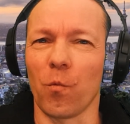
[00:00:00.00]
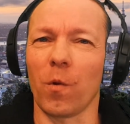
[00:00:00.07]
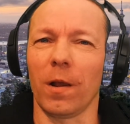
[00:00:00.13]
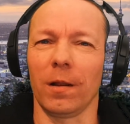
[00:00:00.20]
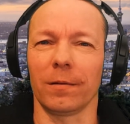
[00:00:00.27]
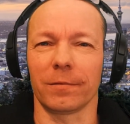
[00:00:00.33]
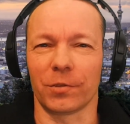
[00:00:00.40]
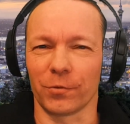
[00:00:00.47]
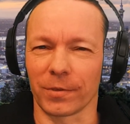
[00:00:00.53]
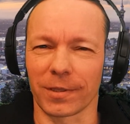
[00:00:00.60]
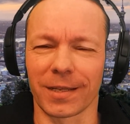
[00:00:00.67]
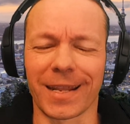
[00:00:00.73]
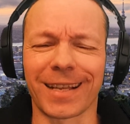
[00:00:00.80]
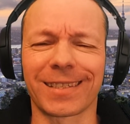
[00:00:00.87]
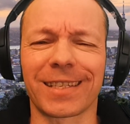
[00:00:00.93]
Well, during the
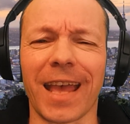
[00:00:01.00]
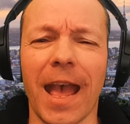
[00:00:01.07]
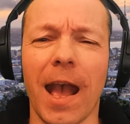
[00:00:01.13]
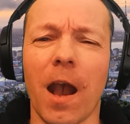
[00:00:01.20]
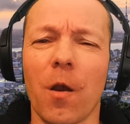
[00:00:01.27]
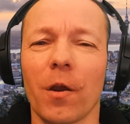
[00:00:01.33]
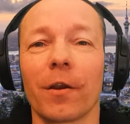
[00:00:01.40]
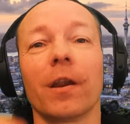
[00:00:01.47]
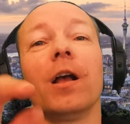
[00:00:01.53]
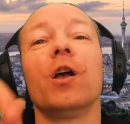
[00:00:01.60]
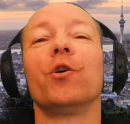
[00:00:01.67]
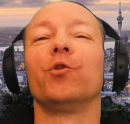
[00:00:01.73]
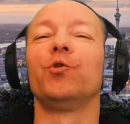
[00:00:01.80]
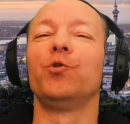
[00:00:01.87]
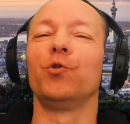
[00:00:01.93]
next hour,
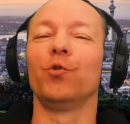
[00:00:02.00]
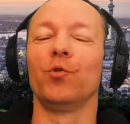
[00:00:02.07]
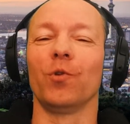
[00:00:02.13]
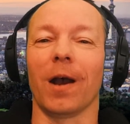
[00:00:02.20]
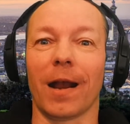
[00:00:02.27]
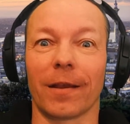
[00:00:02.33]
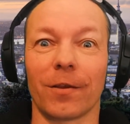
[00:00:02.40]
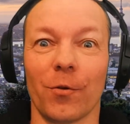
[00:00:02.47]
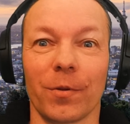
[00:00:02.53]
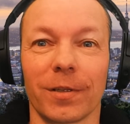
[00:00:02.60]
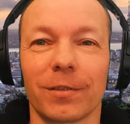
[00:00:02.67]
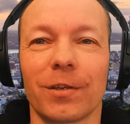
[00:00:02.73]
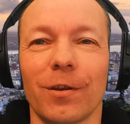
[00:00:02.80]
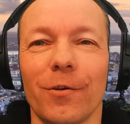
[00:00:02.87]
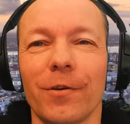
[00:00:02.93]
you are going
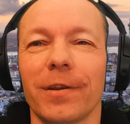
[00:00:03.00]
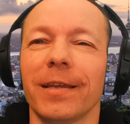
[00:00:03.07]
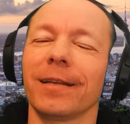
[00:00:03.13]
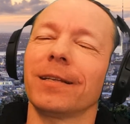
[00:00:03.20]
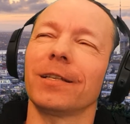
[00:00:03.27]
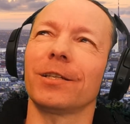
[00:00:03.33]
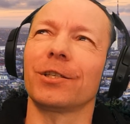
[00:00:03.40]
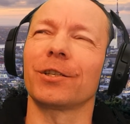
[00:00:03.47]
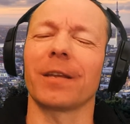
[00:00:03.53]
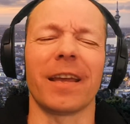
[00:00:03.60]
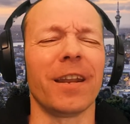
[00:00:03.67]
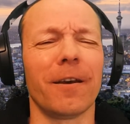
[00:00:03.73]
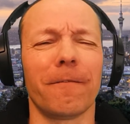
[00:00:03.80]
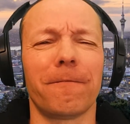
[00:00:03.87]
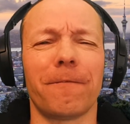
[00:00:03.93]
to learn English in
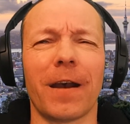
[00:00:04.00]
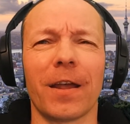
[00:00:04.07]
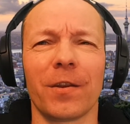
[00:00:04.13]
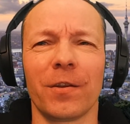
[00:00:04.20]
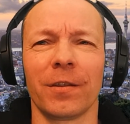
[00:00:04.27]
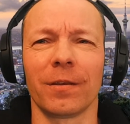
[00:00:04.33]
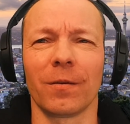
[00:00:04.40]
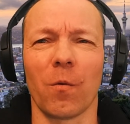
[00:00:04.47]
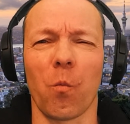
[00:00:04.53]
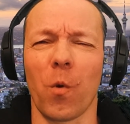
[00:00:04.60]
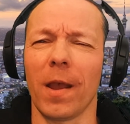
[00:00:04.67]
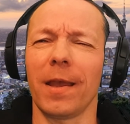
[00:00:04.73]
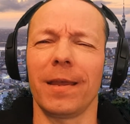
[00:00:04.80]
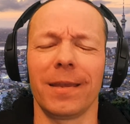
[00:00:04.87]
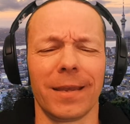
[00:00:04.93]
a fun
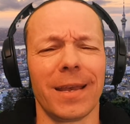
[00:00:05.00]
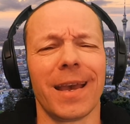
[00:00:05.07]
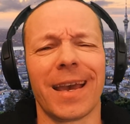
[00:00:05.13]
way.